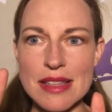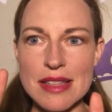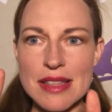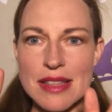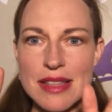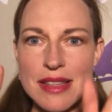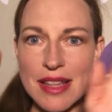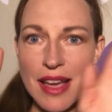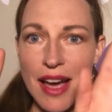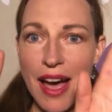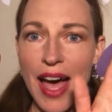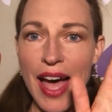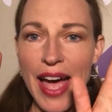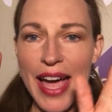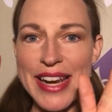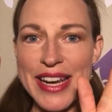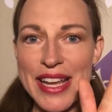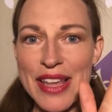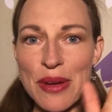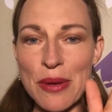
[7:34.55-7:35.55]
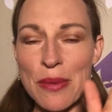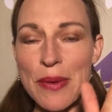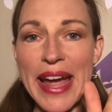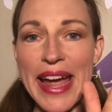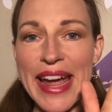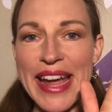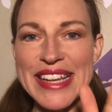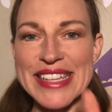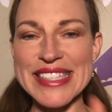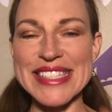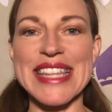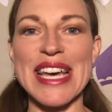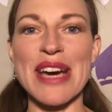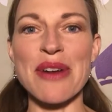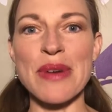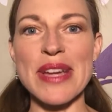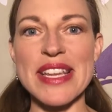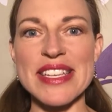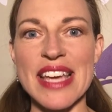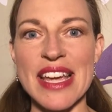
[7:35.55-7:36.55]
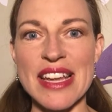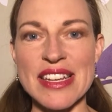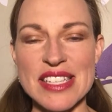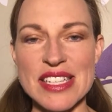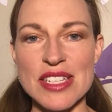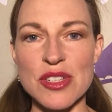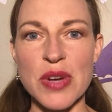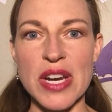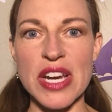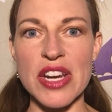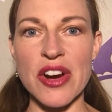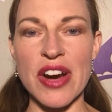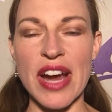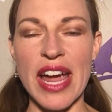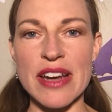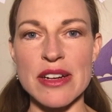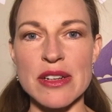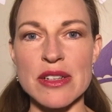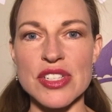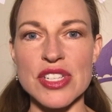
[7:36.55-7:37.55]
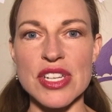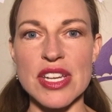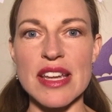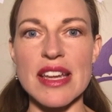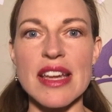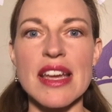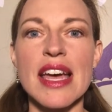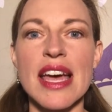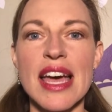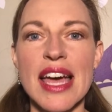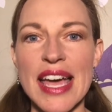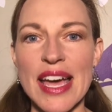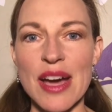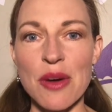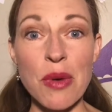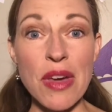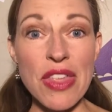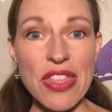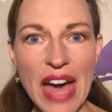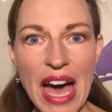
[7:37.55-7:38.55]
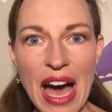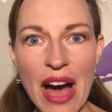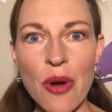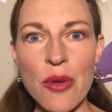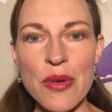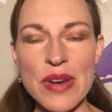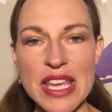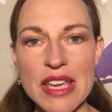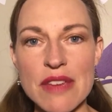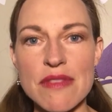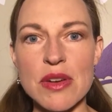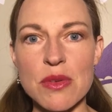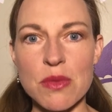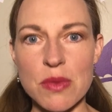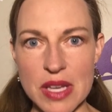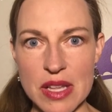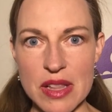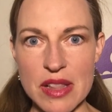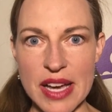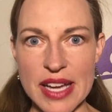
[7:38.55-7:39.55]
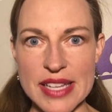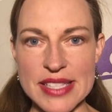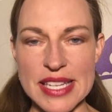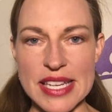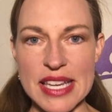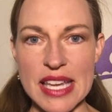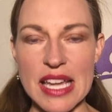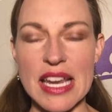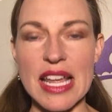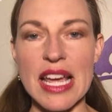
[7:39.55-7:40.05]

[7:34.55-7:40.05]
9 other ways that we tend to drain our energy without even realizing it.